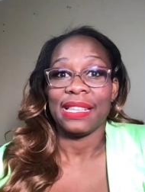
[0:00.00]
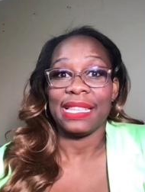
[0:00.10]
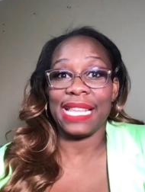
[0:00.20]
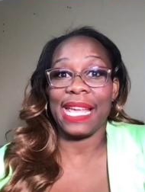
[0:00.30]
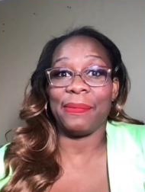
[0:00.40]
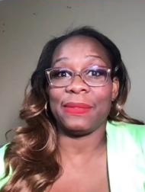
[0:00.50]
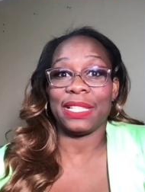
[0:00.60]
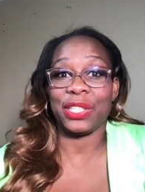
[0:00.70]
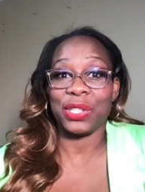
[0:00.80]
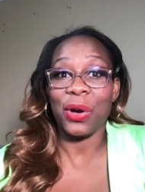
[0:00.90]

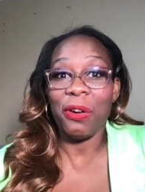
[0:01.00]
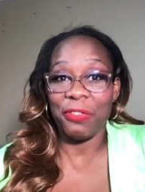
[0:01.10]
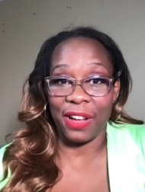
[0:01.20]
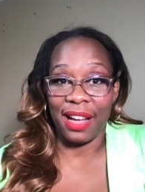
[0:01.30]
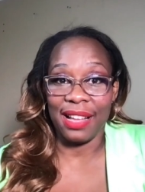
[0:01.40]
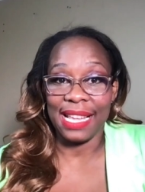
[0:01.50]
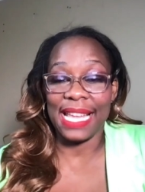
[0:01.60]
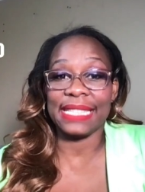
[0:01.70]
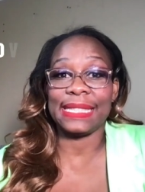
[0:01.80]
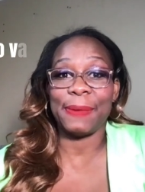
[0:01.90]
named Nova
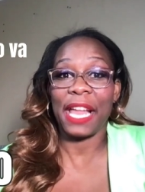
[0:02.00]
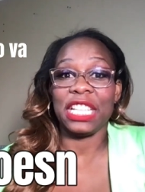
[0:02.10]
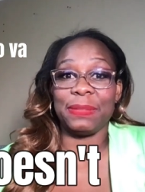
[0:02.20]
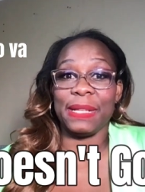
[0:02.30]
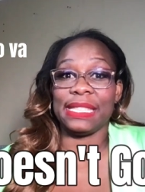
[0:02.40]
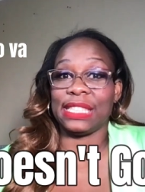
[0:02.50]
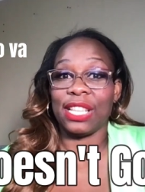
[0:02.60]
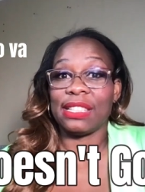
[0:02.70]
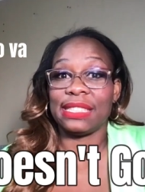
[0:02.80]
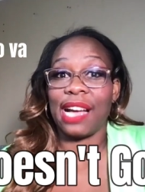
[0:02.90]
in Spanish means
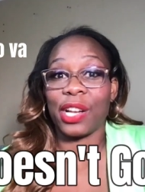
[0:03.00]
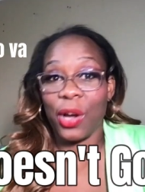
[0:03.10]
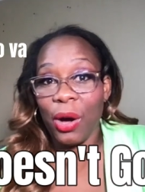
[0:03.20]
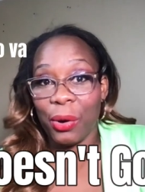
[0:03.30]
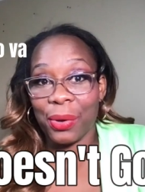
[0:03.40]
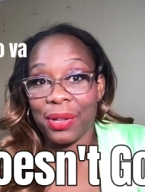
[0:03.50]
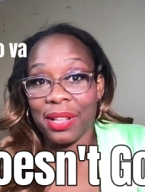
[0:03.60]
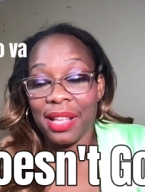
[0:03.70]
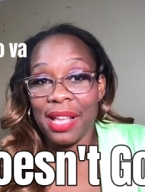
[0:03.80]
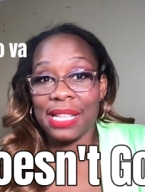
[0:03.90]
does not go.
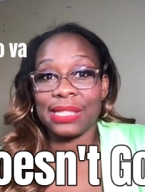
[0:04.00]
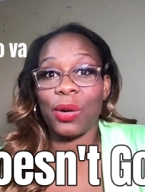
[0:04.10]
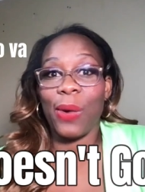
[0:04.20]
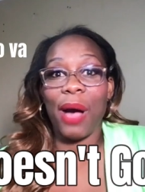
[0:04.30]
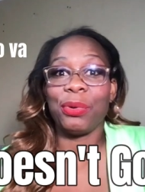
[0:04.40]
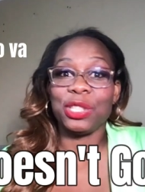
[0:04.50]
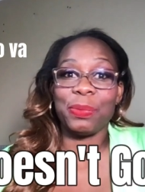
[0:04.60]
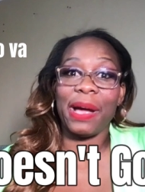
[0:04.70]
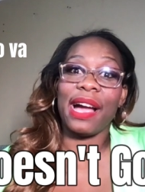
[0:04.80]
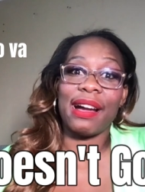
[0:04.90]
So why would you
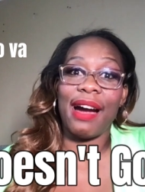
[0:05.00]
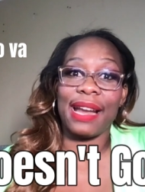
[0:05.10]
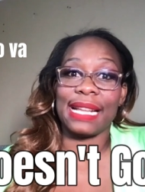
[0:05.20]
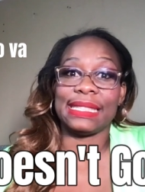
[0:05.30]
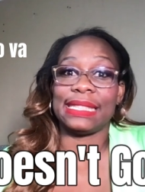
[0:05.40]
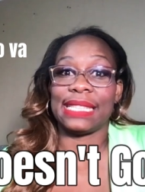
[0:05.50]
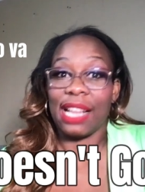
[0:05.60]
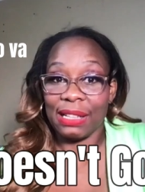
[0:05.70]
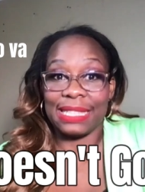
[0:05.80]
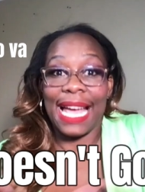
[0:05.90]
buy a car that is
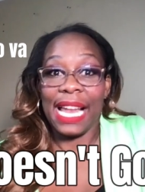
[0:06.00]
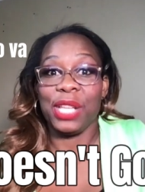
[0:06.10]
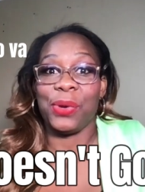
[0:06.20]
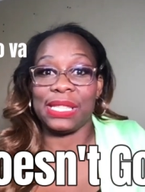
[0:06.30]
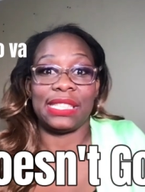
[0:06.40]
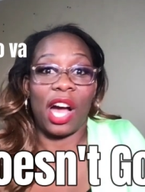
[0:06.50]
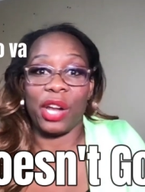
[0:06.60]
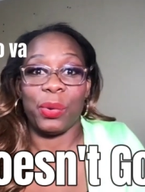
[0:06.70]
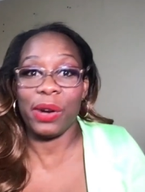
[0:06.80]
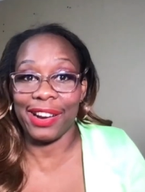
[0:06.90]
telling you it's not
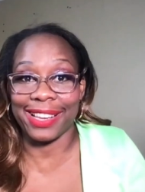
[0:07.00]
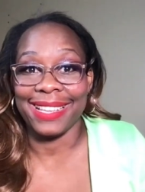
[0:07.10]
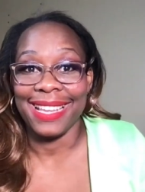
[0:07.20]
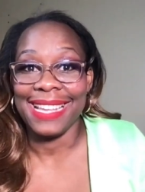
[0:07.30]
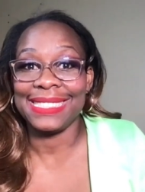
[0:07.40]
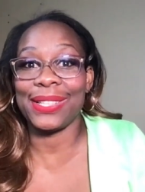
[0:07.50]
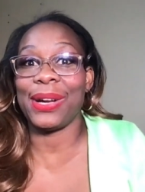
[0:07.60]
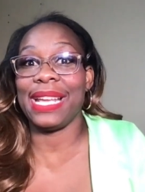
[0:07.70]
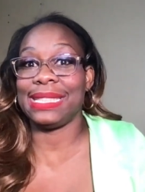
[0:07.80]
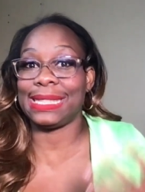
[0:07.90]
going to work? So
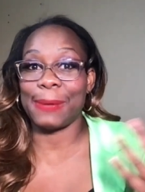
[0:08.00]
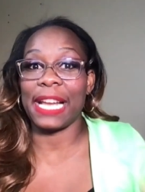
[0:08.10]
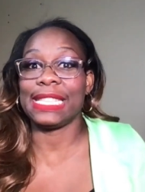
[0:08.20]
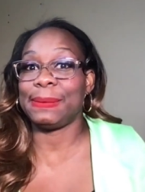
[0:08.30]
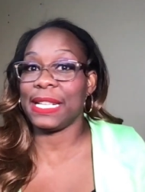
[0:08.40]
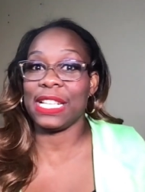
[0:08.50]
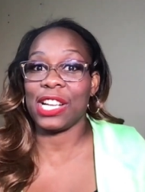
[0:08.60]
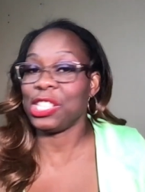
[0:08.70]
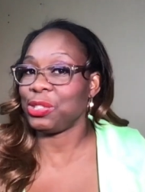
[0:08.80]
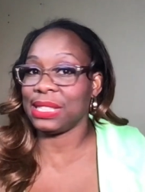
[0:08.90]
in Spanish speaking
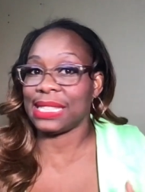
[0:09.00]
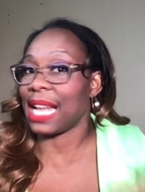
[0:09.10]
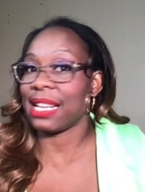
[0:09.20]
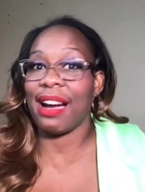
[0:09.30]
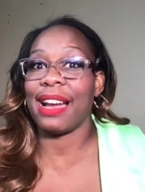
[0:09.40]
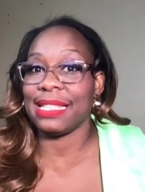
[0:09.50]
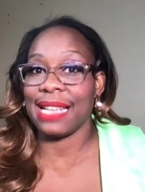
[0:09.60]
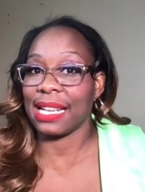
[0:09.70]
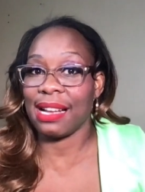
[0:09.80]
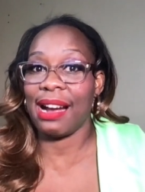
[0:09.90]
countries, that car,
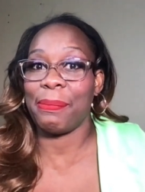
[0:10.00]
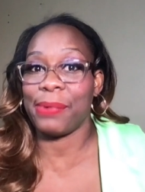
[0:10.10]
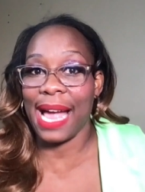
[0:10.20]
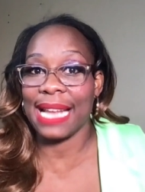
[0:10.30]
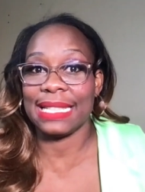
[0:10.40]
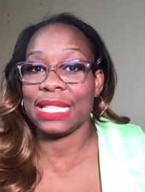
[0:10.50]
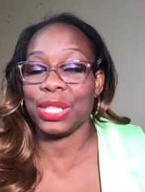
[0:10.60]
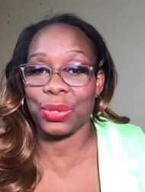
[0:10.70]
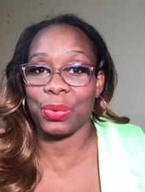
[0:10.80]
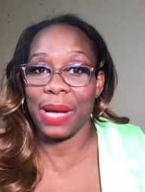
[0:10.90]
that car brand didn't
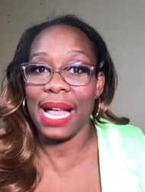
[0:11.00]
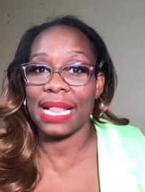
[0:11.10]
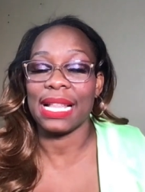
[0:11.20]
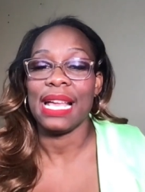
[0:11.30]
do well.